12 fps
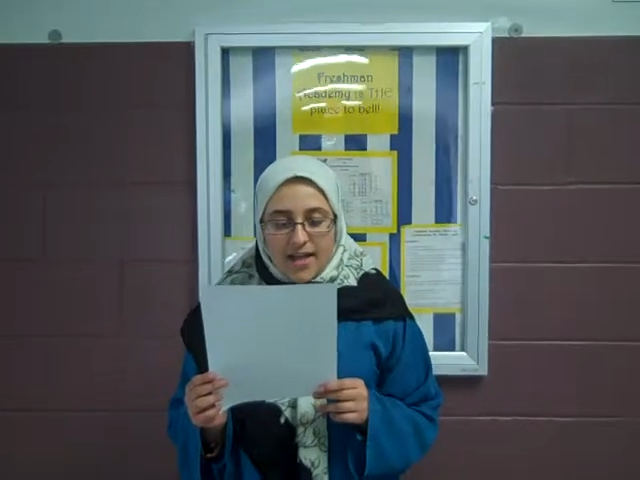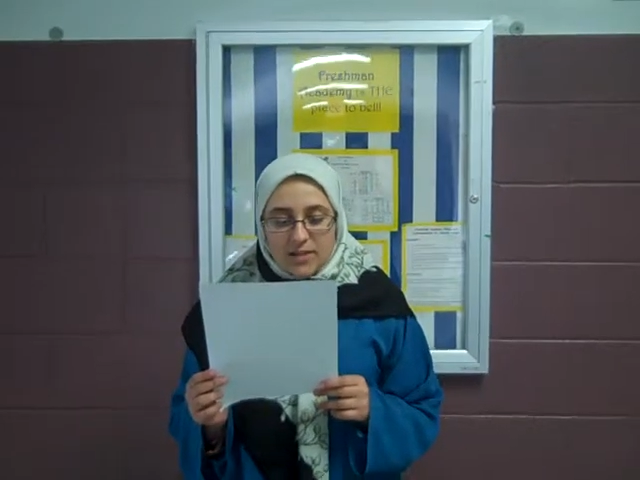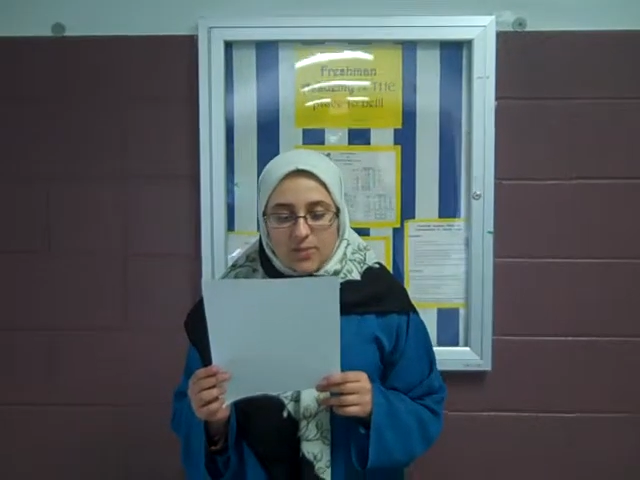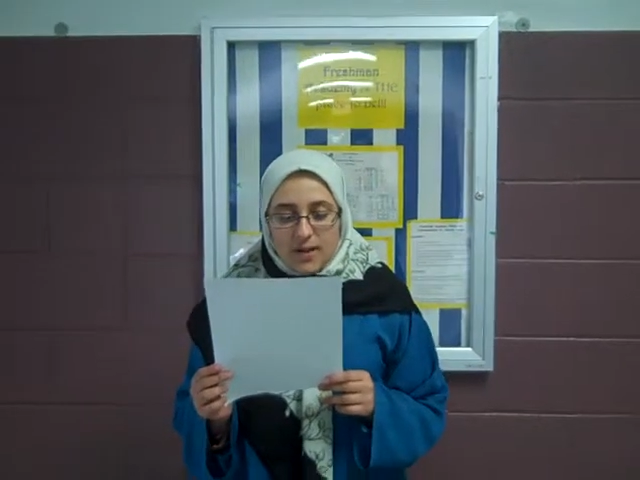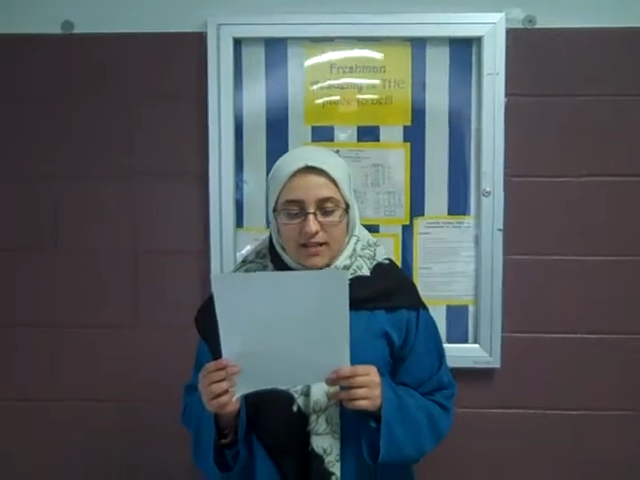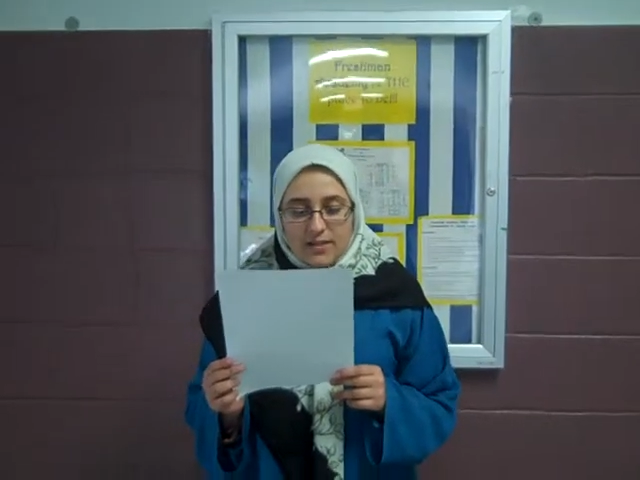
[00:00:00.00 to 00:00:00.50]

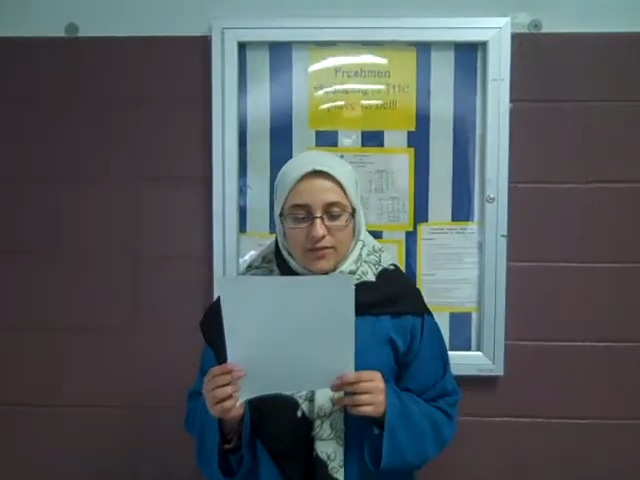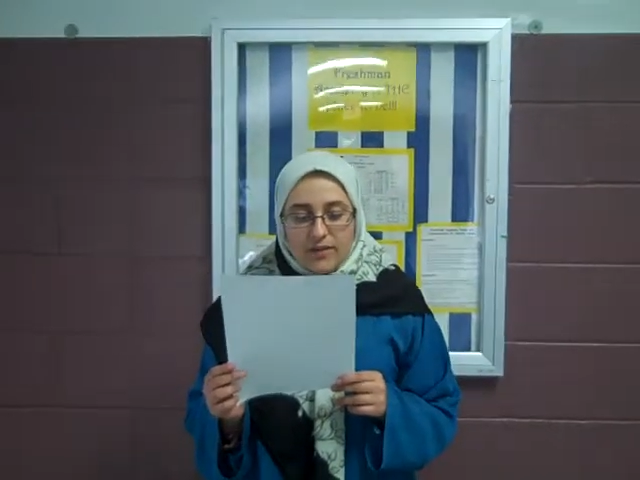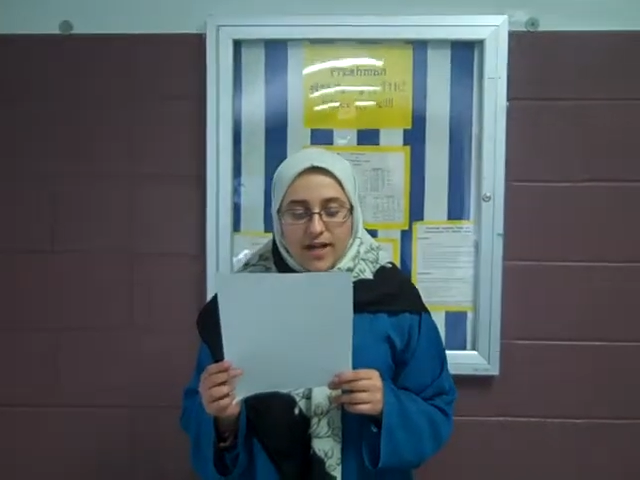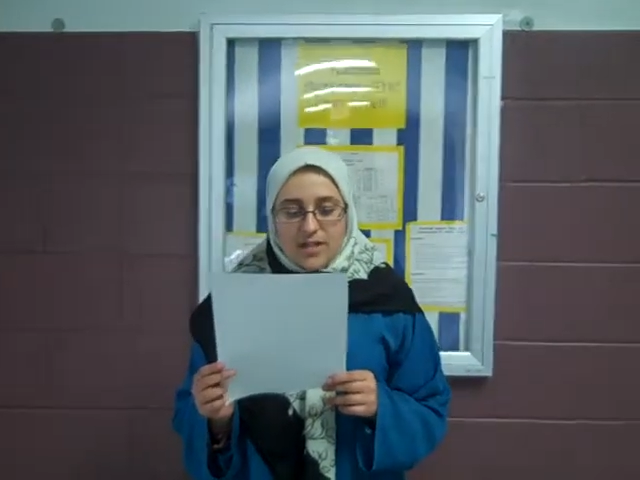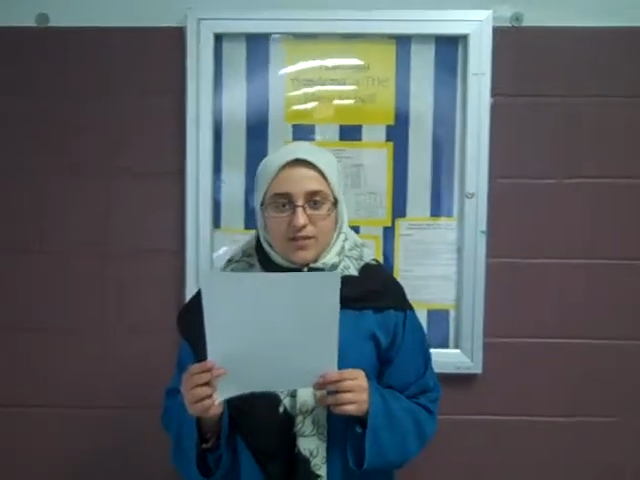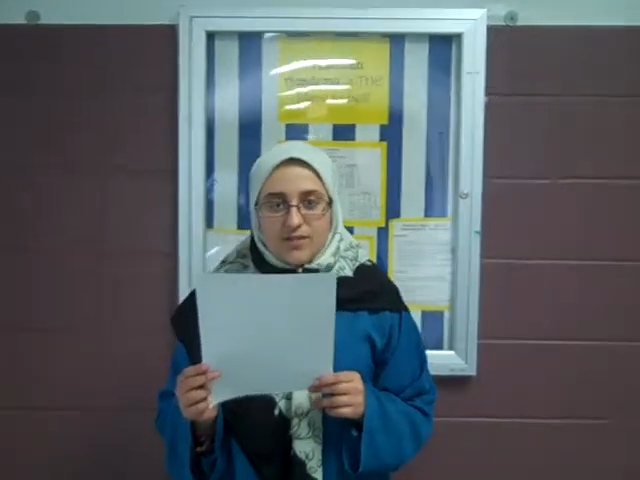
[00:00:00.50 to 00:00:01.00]
As well as a
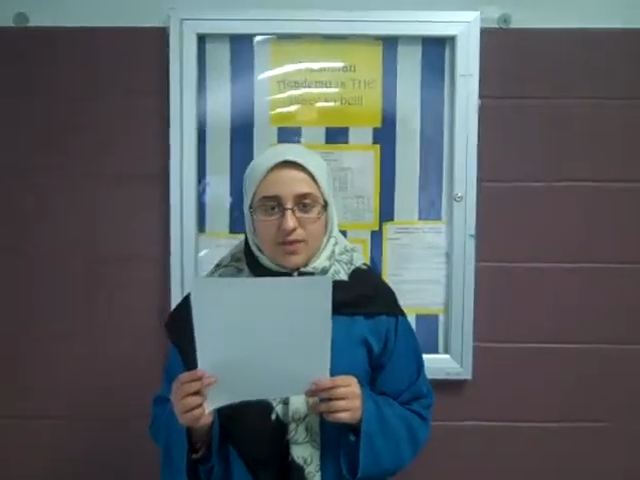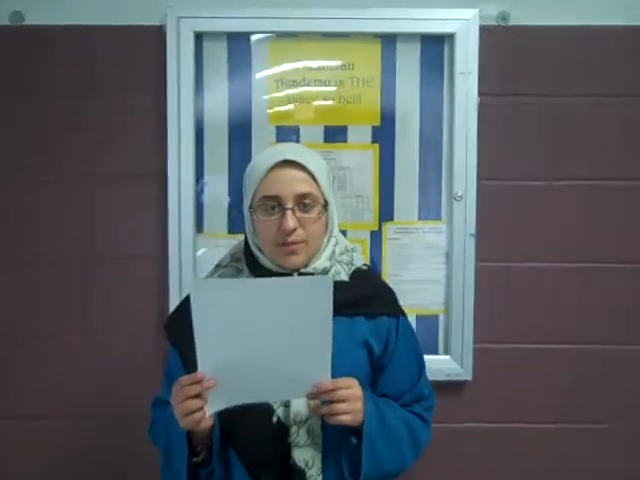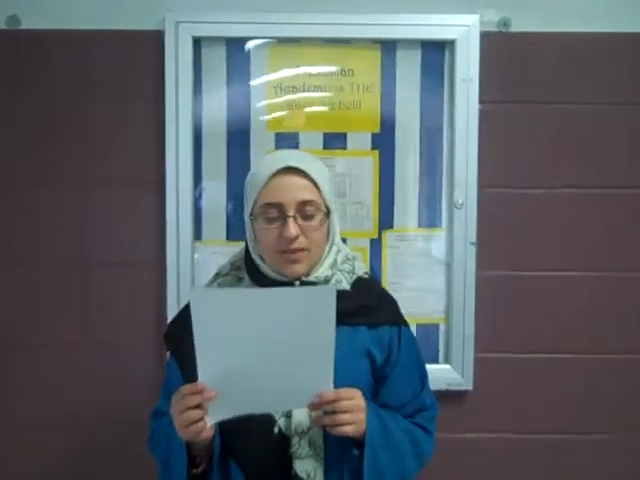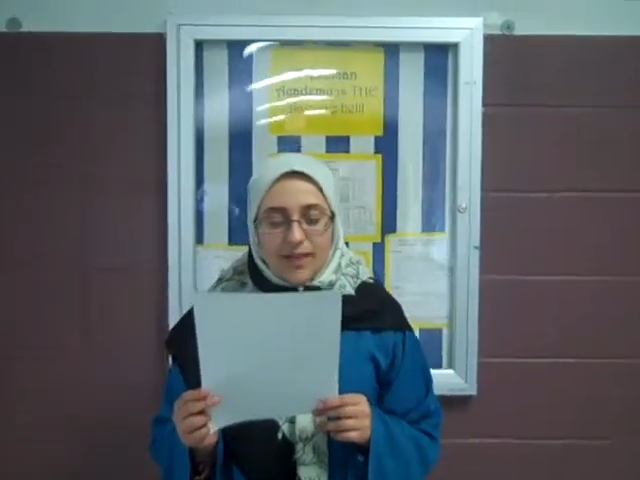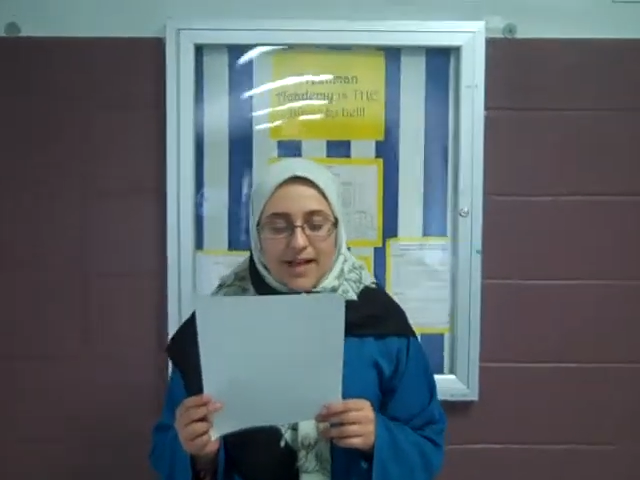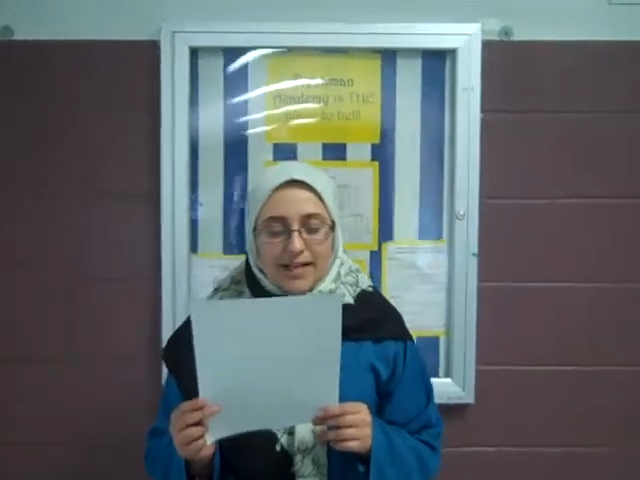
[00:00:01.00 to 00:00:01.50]
flash of
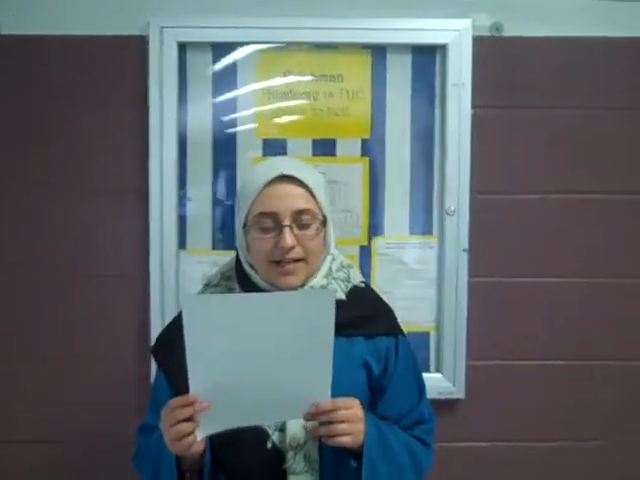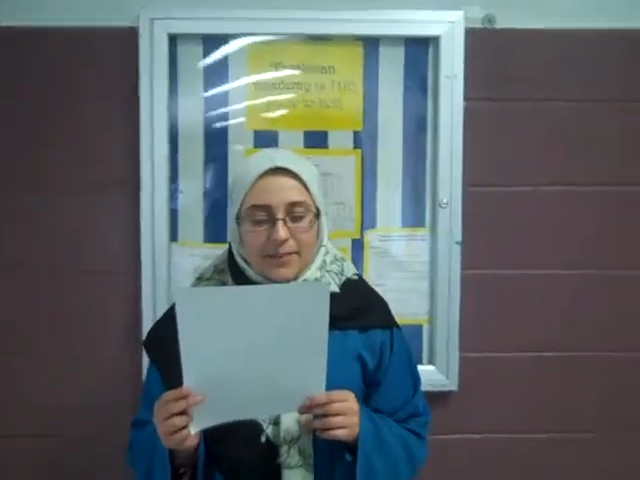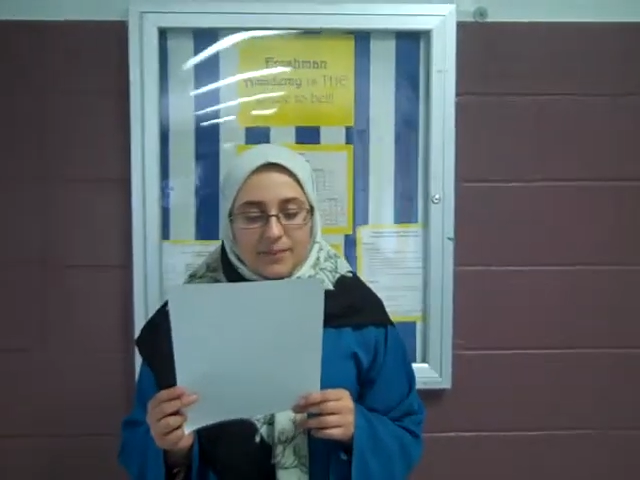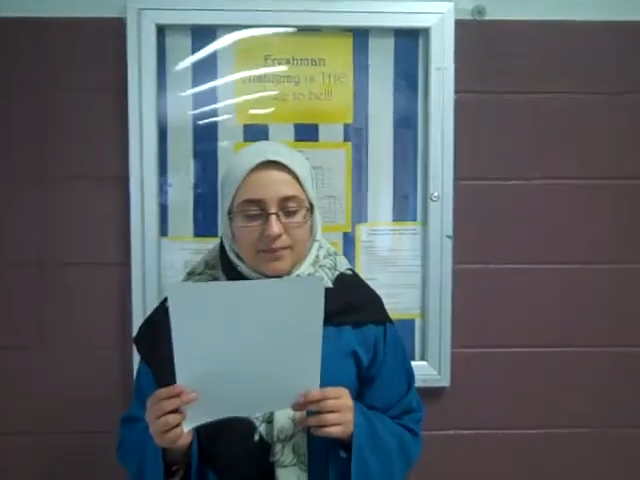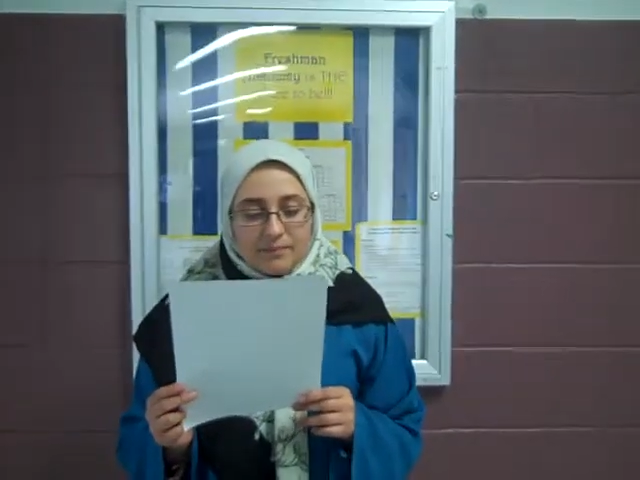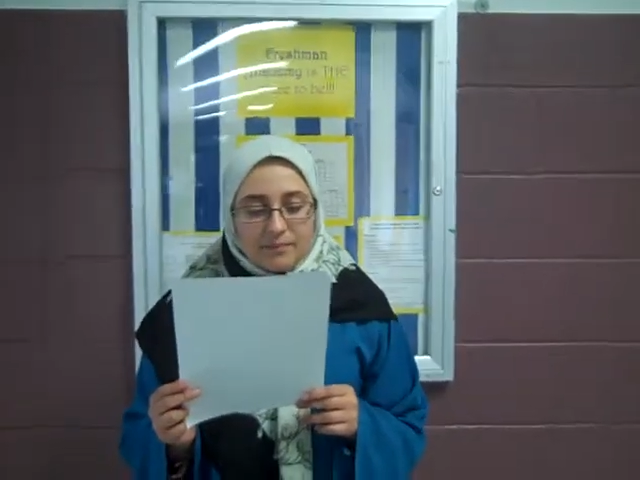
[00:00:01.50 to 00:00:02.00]
summer lightning,